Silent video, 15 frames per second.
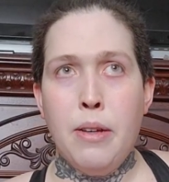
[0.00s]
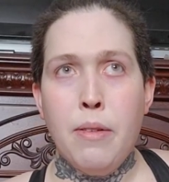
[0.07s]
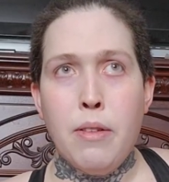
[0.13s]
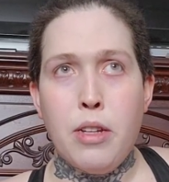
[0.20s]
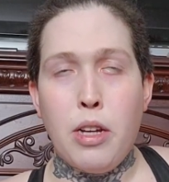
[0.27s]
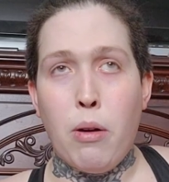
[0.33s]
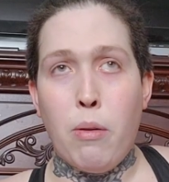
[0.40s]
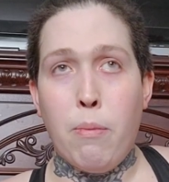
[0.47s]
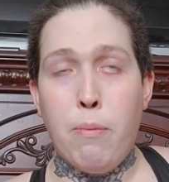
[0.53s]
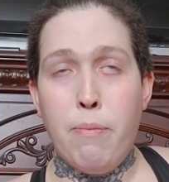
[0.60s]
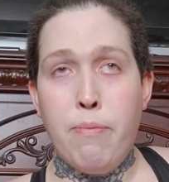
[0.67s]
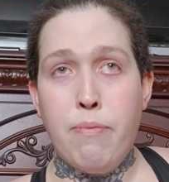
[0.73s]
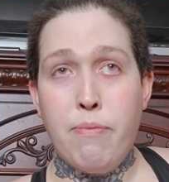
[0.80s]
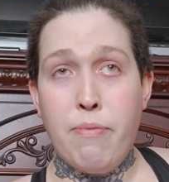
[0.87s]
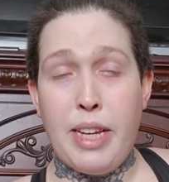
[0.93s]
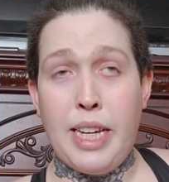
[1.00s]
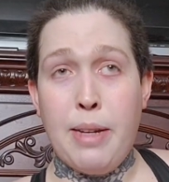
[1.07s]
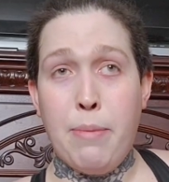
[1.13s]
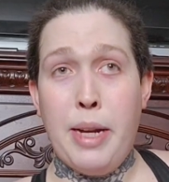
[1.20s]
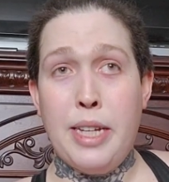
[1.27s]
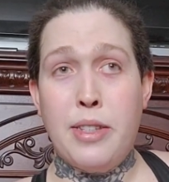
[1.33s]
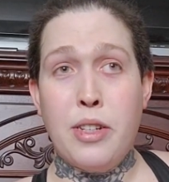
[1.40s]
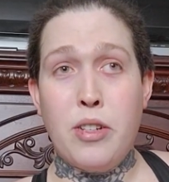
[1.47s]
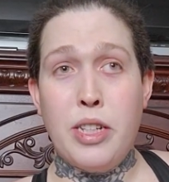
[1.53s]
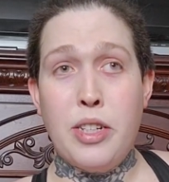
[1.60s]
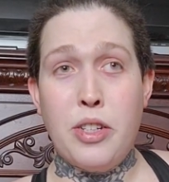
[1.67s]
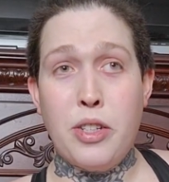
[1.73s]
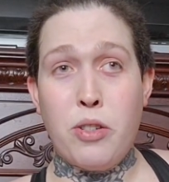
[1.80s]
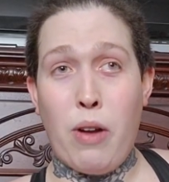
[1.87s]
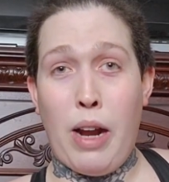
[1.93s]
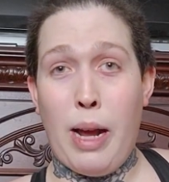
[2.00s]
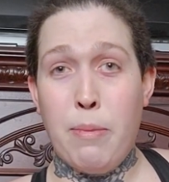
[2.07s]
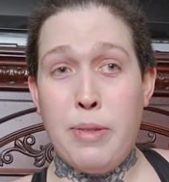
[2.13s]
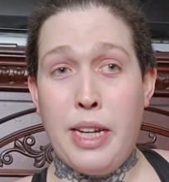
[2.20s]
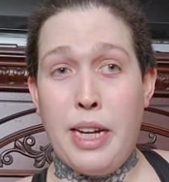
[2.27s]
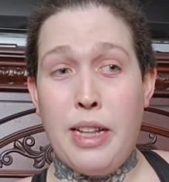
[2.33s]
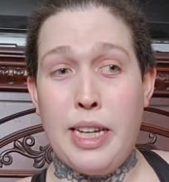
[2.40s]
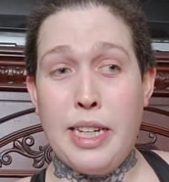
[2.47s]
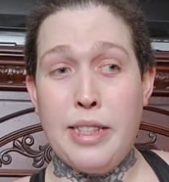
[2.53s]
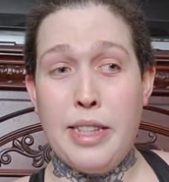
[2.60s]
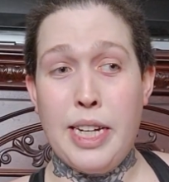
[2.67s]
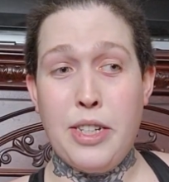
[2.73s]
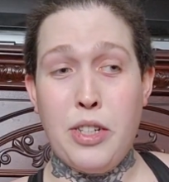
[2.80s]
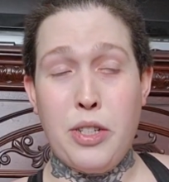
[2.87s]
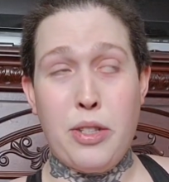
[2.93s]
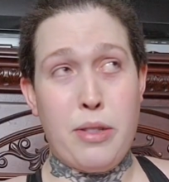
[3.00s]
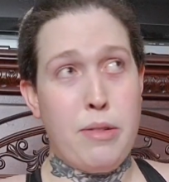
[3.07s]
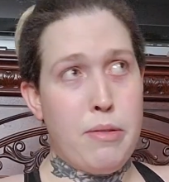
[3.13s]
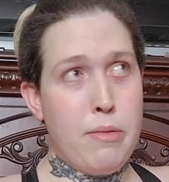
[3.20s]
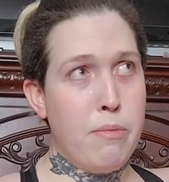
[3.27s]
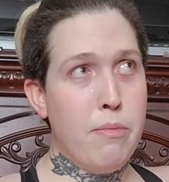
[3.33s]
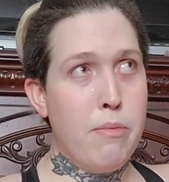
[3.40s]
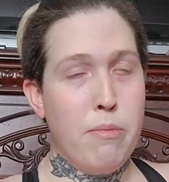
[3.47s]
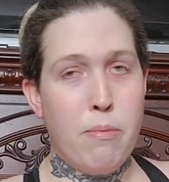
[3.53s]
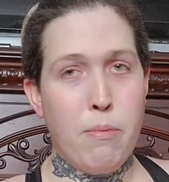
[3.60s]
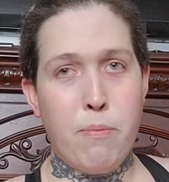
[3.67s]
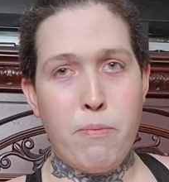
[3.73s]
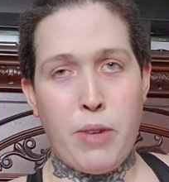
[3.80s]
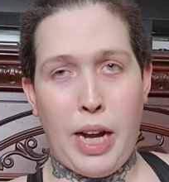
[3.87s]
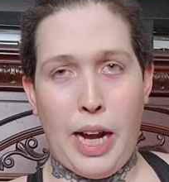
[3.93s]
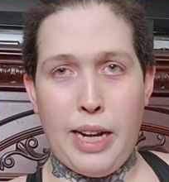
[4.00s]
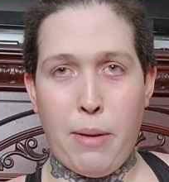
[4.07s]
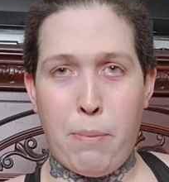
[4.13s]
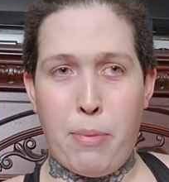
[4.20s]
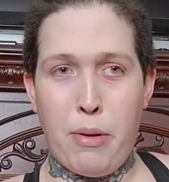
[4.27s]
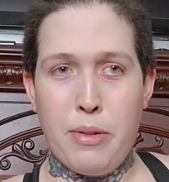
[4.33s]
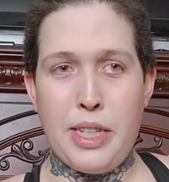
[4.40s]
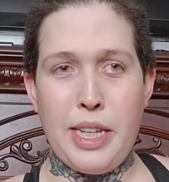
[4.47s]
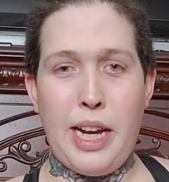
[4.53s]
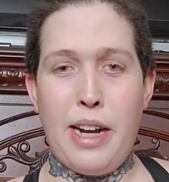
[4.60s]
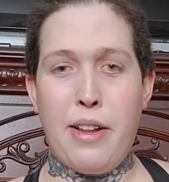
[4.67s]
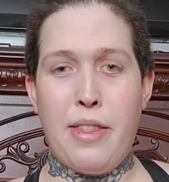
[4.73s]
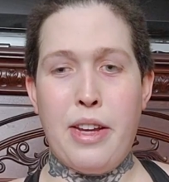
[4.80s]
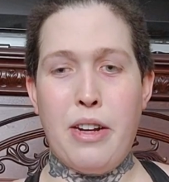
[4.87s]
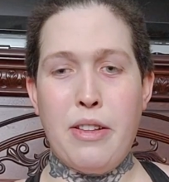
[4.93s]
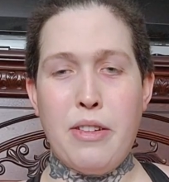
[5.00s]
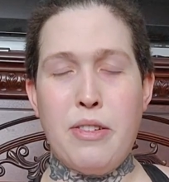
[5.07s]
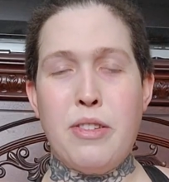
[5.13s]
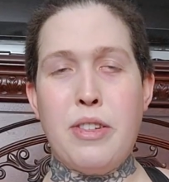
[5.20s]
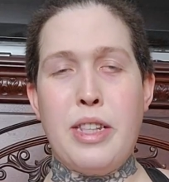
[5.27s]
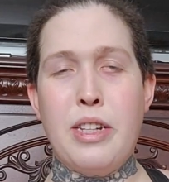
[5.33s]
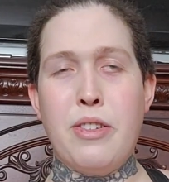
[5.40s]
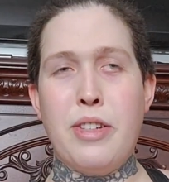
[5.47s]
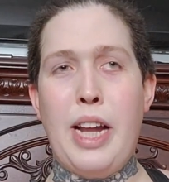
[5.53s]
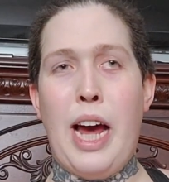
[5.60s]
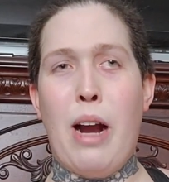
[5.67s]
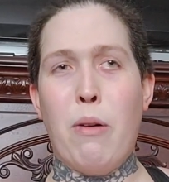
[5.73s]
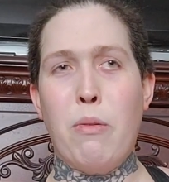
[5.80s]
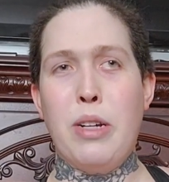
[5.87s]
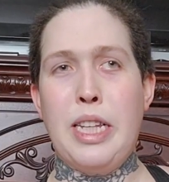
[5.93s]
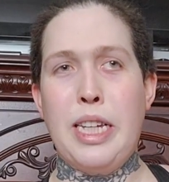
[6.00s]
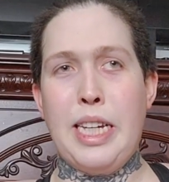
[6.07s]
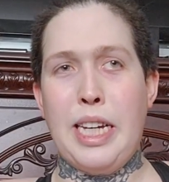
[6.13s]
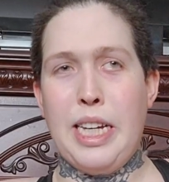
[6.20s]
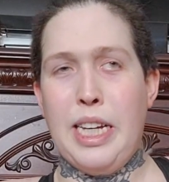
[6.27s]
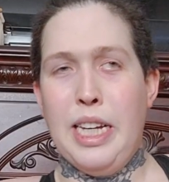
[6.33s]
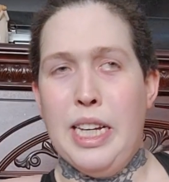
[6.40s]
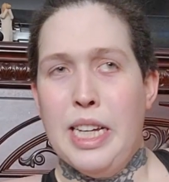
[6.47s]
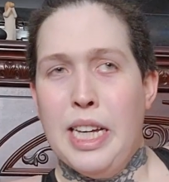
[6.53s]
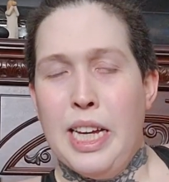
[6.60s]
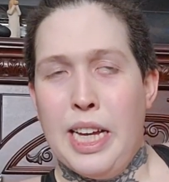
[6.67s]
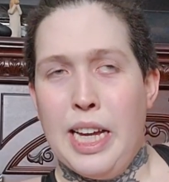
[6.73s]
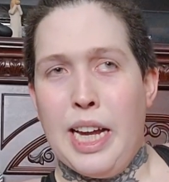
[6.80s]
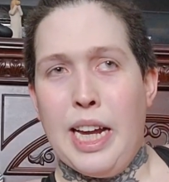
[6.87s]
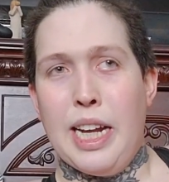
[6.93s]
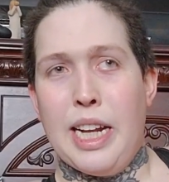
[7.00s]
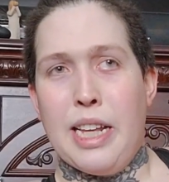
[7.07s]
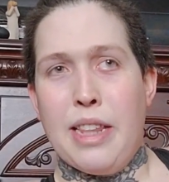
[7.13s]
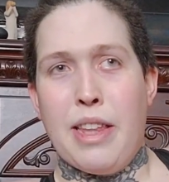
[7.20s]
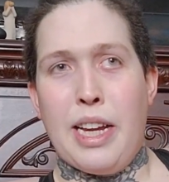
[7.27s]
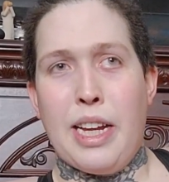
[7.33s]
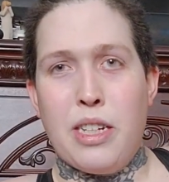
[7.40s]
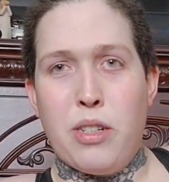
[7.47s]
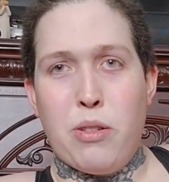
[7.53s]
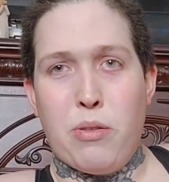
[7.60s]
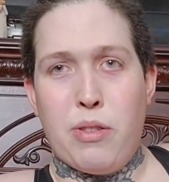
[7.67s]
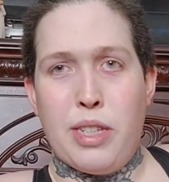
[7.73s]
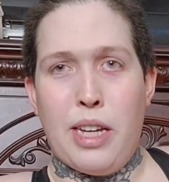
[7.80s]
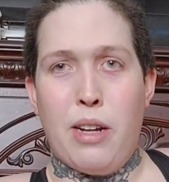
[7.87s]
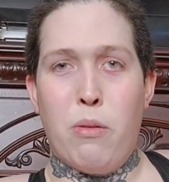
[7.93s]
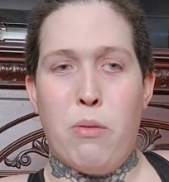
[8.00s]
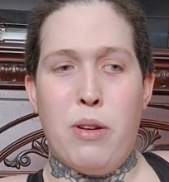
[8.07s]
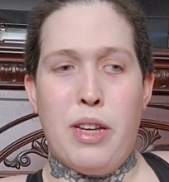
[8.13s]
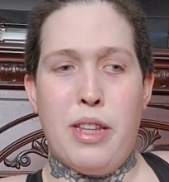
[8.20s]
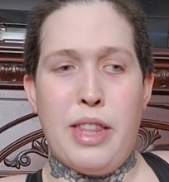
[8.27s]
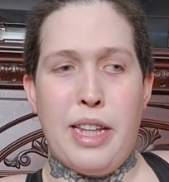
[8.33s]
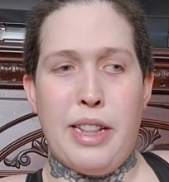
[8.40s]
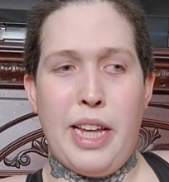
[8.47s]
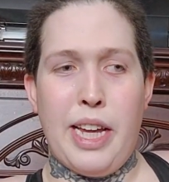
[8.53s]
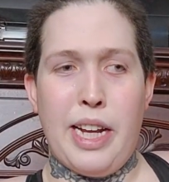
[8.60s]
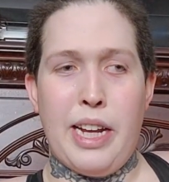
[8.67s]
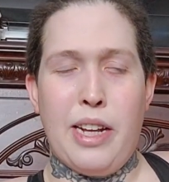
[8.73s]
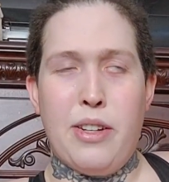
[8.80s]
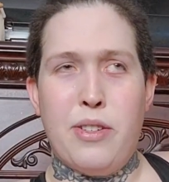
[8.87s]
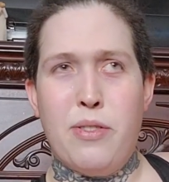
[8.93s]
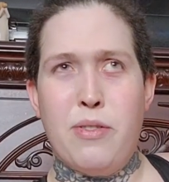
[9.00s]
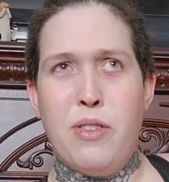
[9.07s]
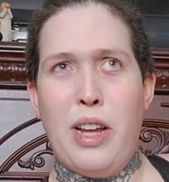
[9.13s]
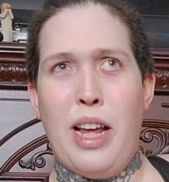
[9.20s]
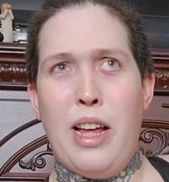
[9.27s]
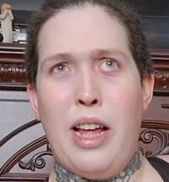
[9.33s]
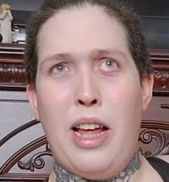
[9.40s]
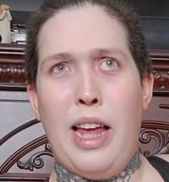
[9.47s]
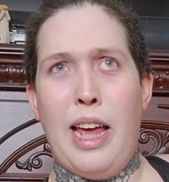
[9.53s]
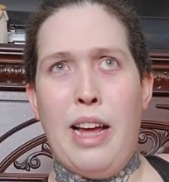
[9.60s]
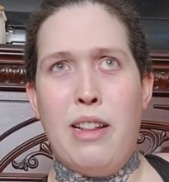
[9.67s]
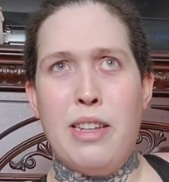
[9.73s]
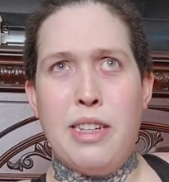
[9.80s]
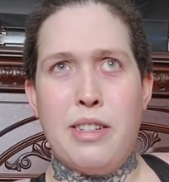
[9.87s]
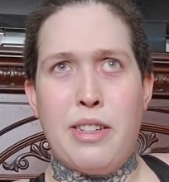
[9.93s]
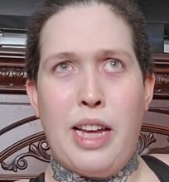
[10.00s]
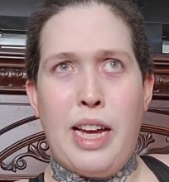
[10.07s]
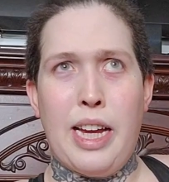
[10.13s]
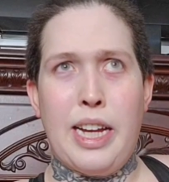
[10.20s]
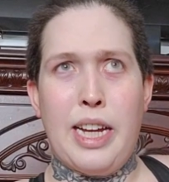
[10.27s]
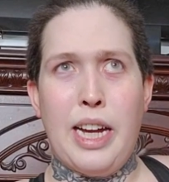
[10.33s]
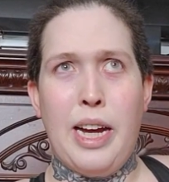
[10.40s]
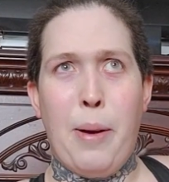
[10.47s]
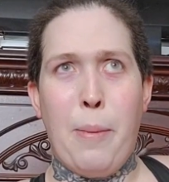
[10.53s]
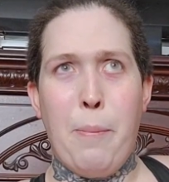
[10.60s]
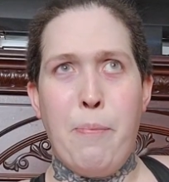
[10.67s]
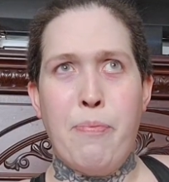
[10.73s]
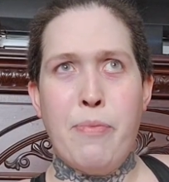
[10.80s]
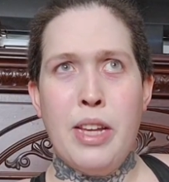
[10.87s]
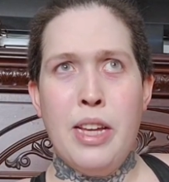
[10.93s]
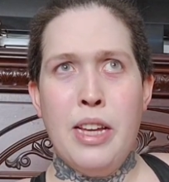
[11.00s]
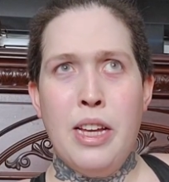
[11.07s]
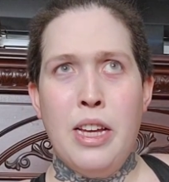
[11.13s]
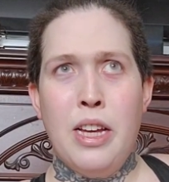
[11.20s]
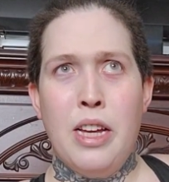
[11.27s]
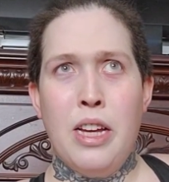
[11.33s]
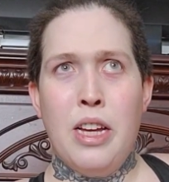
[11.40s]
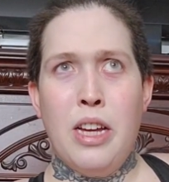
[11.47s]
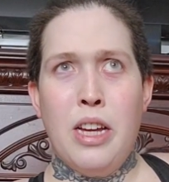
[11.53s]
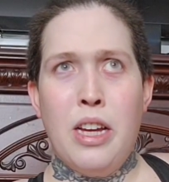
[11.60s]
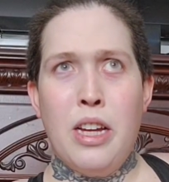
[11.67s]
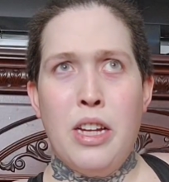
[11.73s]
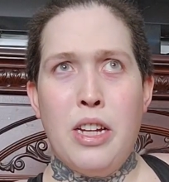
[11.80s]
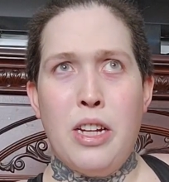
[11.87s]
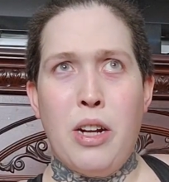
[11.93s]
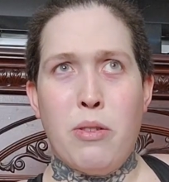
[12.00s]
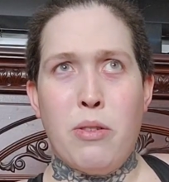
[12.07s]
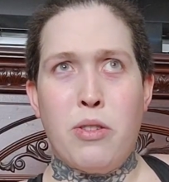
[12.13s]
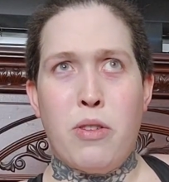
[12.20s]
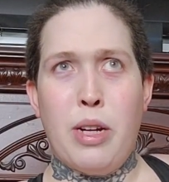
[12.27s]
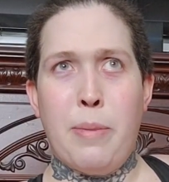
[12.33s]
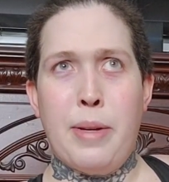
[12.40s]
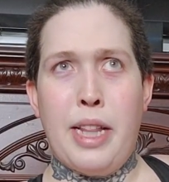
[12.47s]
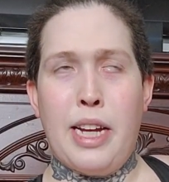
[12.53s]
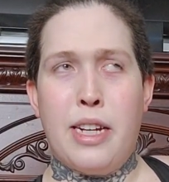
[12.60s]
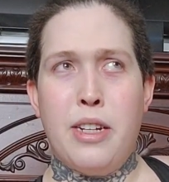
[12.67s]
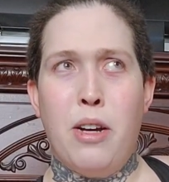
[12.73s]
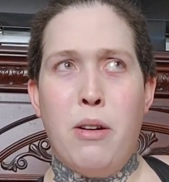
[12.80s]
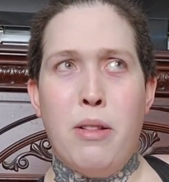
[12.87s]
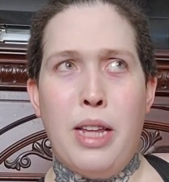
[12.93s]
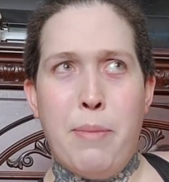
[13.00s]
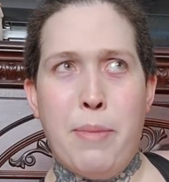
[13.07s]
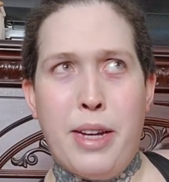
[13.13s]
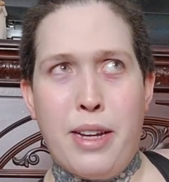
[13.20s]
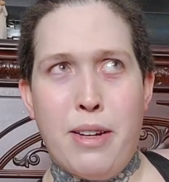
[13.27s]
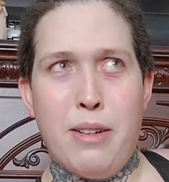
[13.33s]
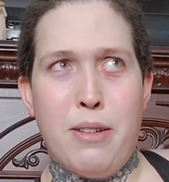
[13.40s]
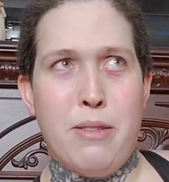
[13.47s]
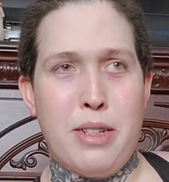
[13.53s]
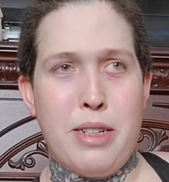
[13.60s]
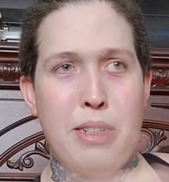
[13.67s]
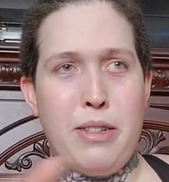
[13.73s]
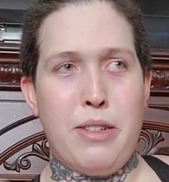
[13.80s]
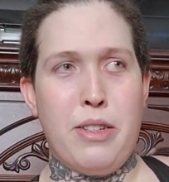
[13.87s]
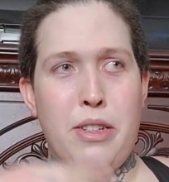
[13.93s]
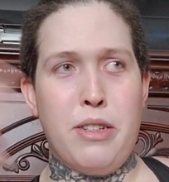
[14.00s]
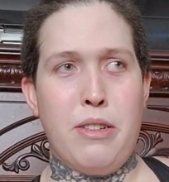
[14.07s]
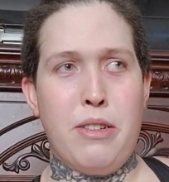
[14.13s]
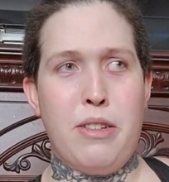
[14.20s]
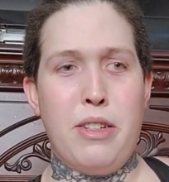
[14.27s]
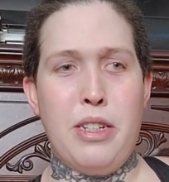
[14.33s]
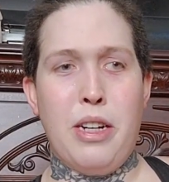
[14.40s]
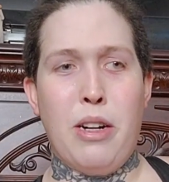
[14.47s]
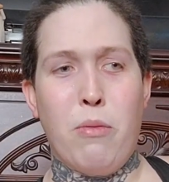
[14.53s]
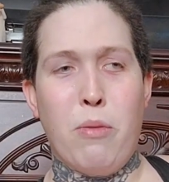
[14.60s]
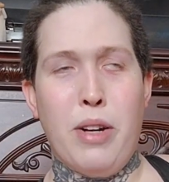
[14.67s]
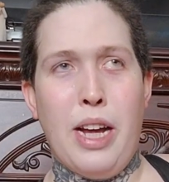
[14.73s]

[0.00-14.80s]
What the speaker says: you know, he basically just grabs Ellie and then just kind of bolts out of there. There's not really anything to settle with, and then Ellie's like you know, screaming like, no, let me go, and, you know,